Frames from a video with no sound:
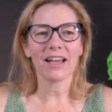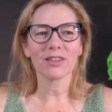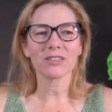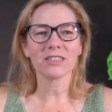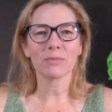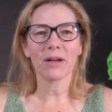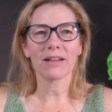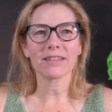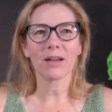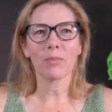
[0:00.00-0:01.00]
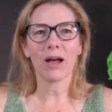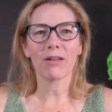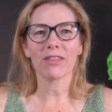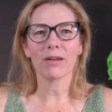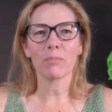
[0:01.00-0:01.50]
learned about
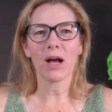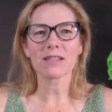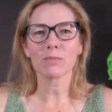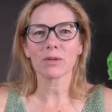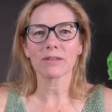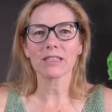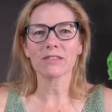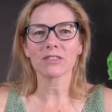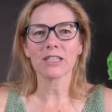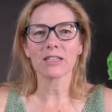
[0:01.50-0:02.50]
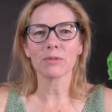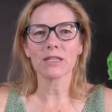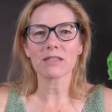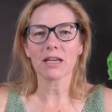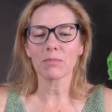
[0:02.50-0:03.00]
the possibility of a
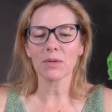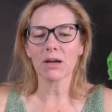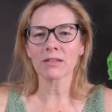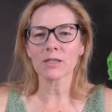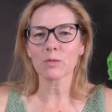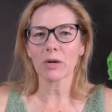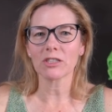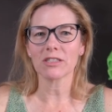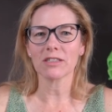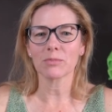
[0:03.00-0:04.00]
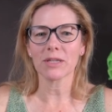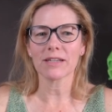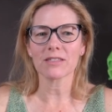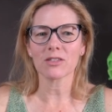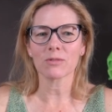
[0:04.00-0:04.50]
database, like beyond a spreadsheet,
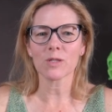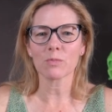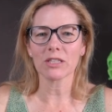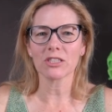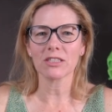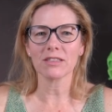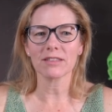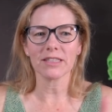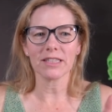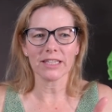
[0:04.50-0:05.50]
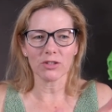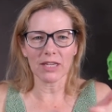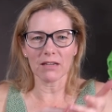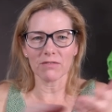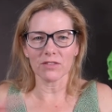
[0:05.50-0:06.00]
because a spreadsheet, like you
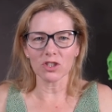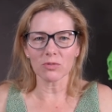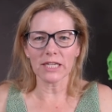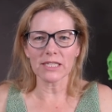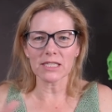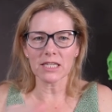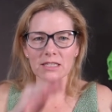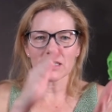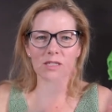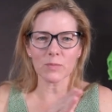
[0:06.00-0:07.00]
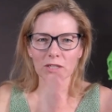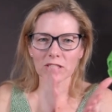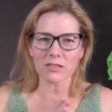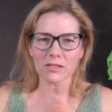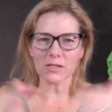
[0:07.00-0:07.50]
can't visualize things in a
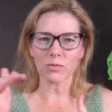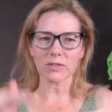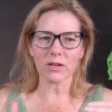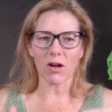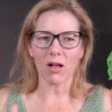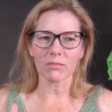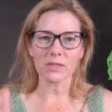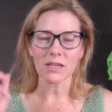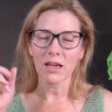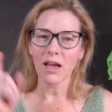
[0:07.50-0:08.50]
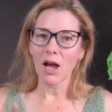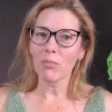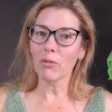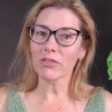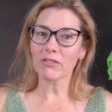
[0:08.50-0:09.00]
spreadsheet, it's just rows and columns.
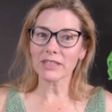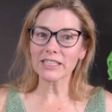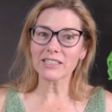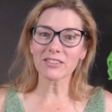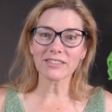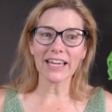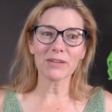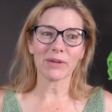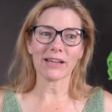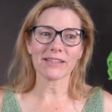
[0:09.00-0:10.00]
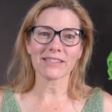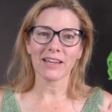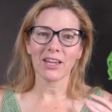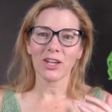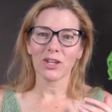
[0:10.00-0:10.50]
But with a relational database,
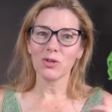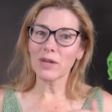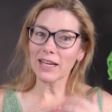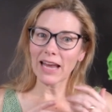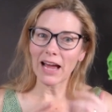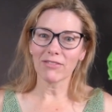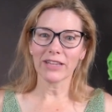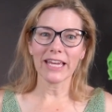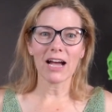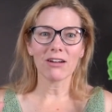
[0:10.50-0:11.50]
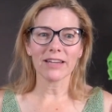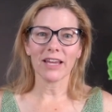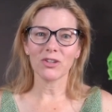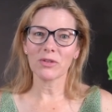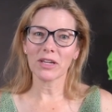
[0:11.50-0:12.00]
you can have layout
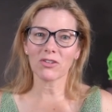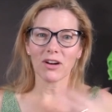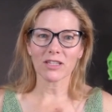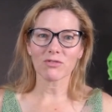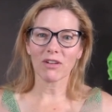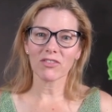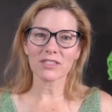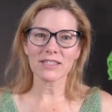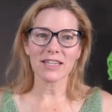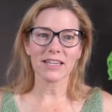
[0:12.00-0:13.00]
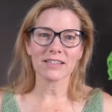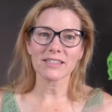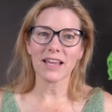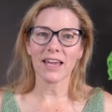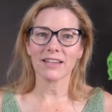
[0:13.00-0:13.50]
and you can cross-reference
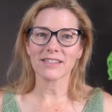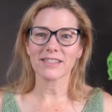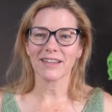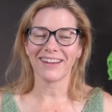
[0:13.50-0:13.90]
things, and it's